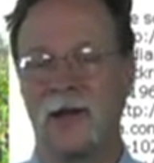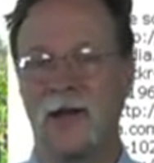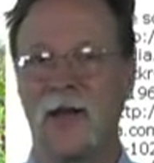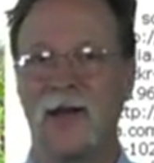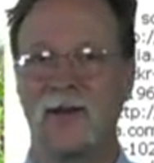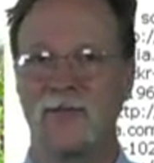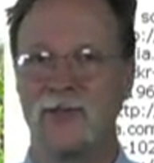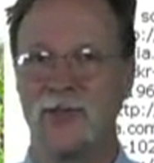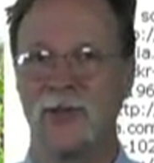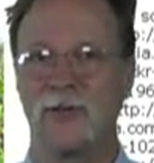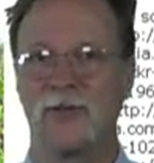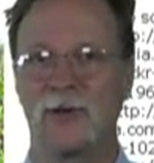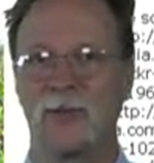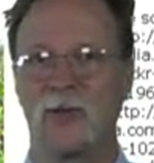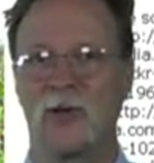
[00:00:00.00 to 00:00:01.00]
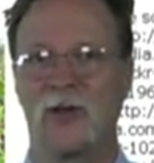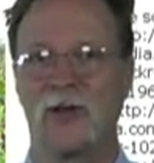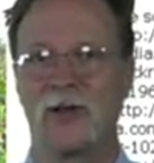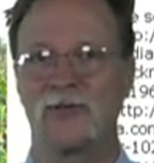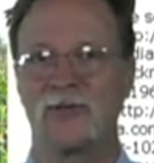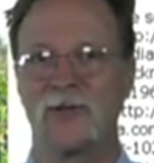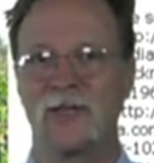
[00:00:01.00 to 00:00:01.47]
lot of geothermal
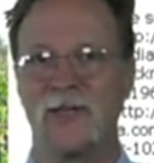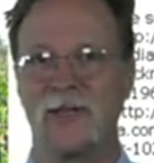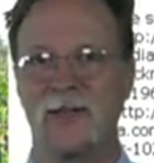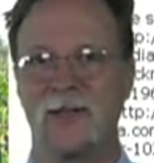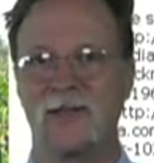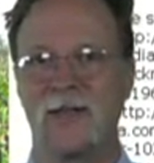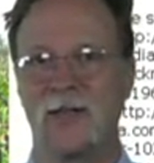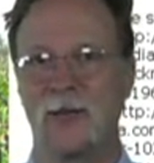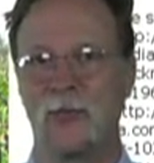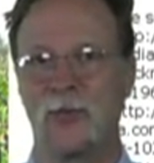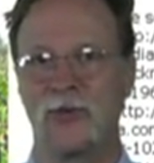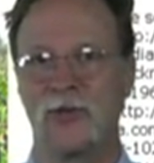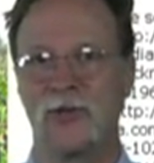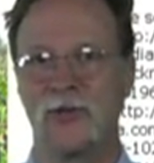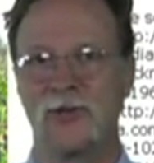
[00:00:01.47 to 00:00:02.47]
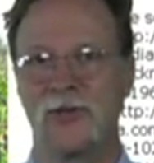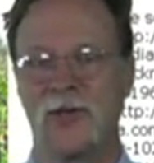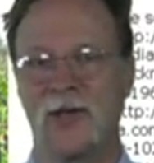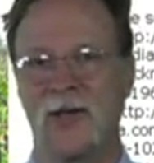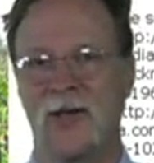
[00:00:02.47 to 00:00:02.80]
electricity that they could produce.